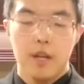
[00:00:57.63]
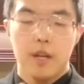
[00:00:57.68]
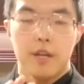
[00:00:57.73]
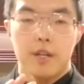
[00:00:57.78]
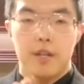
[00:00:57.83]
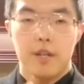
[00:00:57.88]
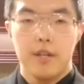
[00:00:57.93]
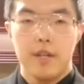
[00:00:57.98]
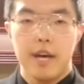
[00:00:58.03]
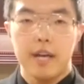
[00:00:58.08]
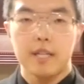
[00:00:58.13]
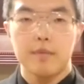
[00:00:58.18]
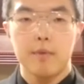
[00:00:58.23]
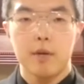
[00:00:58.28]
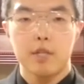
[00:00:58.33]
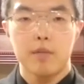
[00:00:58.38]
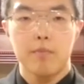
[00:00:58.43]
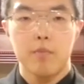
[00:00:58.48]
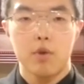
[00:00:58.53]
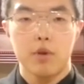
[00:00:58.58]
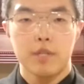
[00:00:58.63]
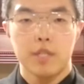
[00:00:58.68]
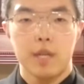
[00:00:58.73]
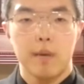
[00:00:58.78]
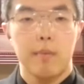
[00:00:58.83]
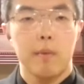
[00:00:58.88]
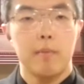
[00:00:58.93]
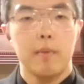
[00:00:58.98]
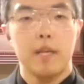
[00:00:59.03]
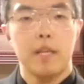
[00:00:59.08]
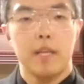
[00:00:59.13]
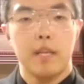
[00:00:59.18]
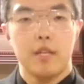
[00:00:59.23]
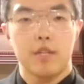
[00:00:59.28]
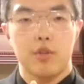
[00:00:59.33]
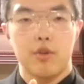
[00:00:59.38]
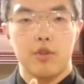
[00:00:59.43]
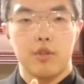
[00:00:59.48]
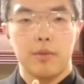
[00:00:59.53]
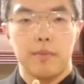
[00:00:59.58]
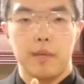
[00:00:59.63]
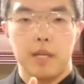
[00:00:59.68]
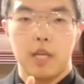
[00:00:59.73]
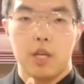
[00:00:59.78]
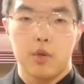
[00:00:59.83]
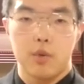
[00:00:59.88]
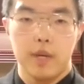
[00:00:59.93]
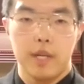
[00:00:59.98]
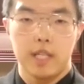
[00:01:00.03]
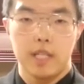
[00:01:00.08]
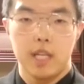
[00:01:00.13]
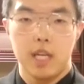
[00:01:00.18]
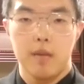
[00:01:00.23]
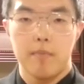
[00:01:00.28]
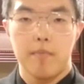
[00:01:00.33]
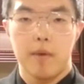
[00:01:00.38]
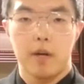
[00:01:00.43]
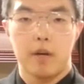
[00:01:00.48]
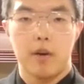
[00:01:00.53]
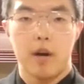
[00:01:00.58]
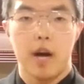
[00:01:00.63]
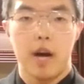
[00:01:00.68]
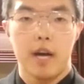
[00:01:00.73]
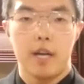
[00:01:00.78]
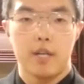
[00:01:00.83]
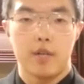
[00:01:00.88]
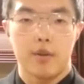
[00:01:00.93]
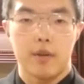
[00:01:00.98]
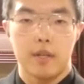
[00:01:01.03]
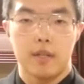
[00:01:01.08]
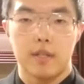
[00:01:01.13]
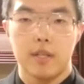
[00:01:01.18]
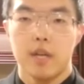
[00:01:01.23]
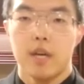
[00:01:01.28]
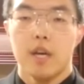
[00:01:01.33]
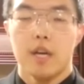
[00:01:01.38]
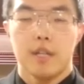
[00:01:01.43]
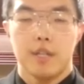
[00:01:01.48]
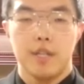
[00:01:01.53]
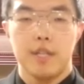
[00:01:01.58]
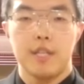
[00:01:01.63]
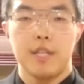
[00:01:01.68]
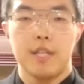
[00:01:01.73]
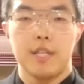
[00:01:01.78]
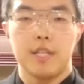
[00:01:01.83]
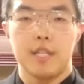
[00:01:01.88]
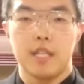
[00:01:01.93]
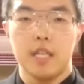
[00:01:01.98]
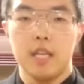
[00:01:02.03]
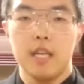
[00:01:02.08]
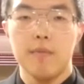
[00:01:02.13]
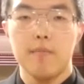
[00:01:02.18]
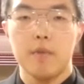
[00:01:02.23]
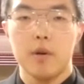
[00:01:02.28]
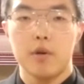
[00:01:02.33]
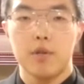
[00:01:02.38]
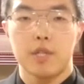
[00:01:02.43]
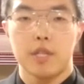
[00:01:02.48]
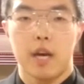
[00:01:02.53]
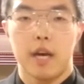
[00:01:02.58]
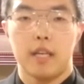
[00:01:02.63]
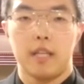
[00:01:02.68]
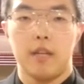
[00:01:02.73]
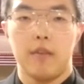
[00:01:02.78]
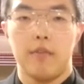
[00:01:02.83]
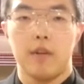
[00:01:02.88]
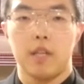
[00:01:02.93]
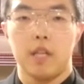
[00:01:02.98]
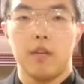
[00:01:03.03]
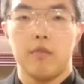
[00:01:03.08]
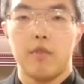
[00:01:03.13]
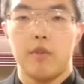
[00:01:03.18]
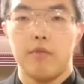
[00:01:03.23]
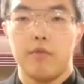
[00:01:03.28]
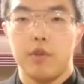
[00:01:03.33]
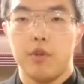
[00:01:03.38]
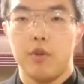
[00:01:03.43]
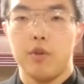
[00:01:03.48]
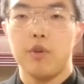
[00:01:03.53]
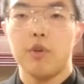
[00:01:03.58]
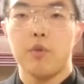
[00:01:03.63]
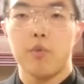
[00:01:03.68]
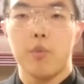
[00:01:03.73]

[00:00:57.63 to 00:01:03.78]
The next most important supplement is going to be creatine monohydrate. This is the most scientifically reviewed